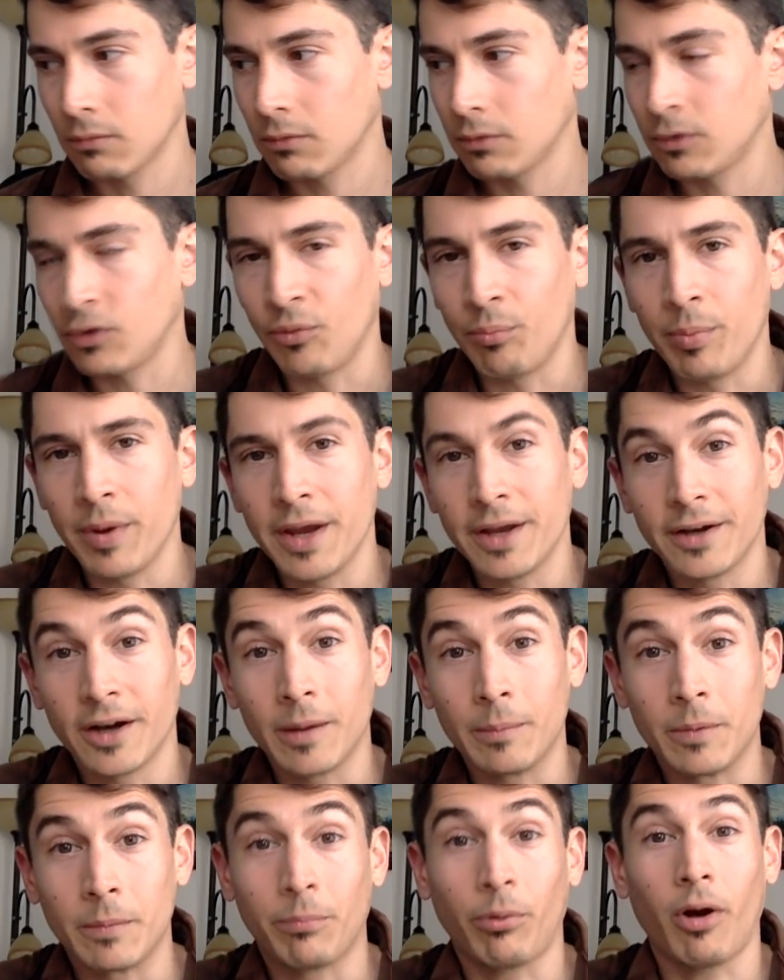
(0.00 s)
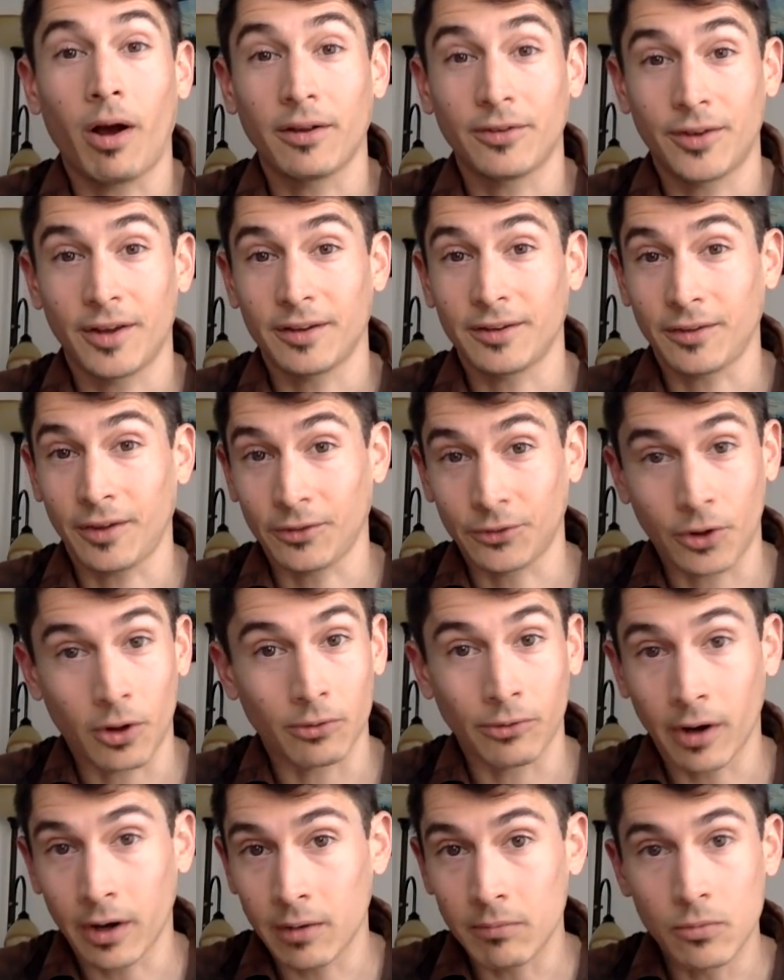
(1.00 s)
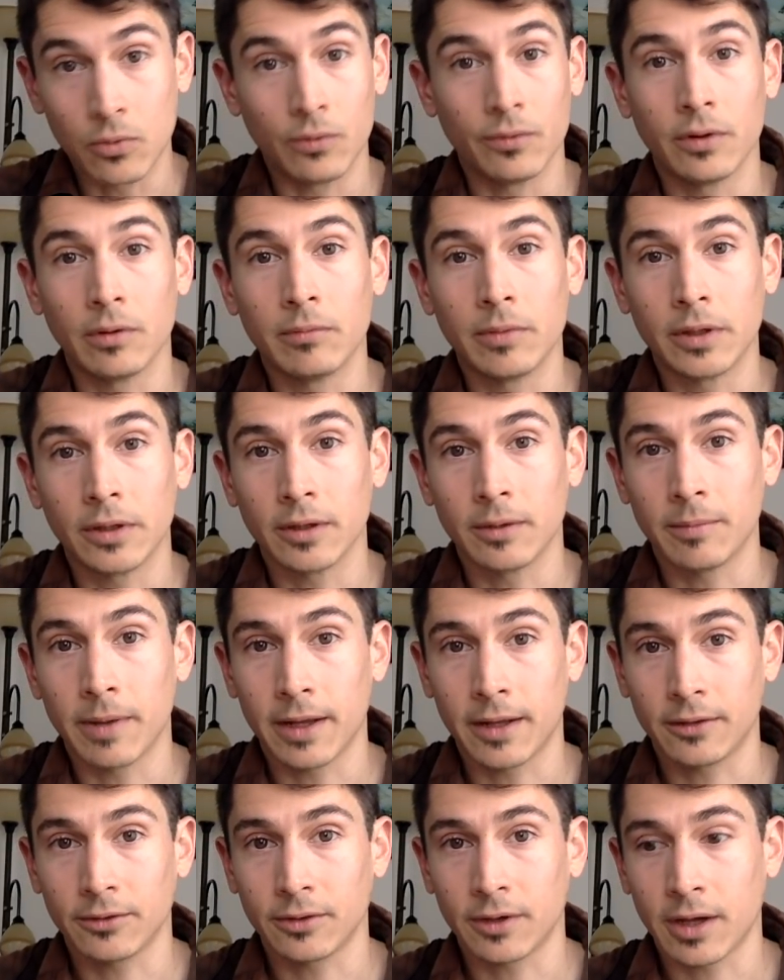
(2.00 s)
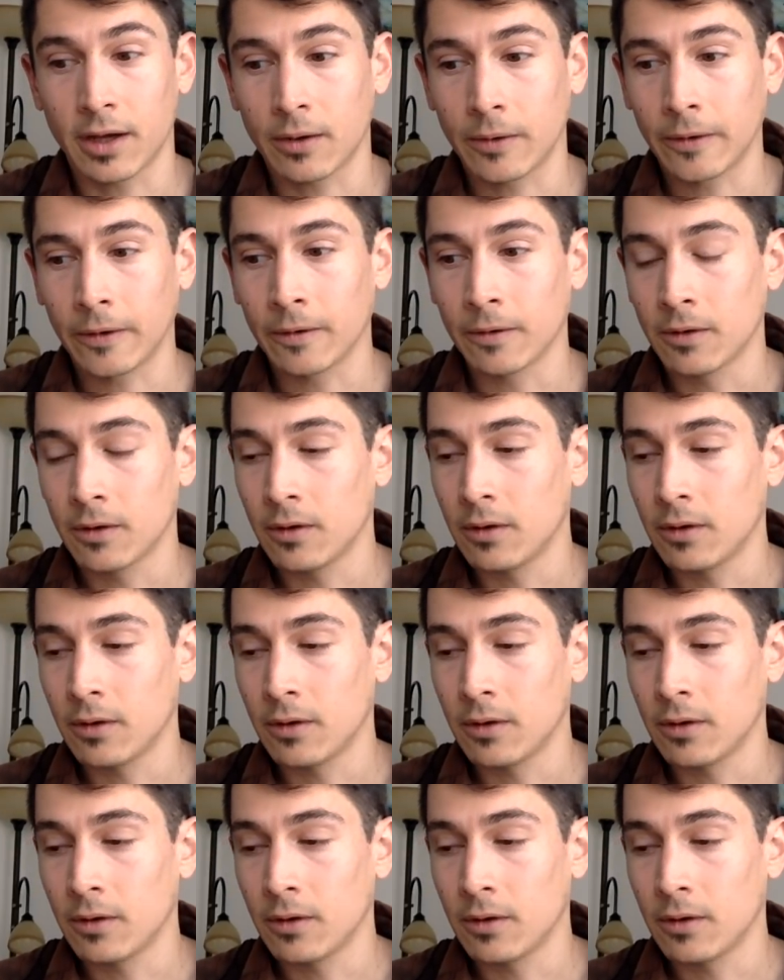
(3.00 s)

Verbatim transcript: speed up a process that's already moving a million miles an hour,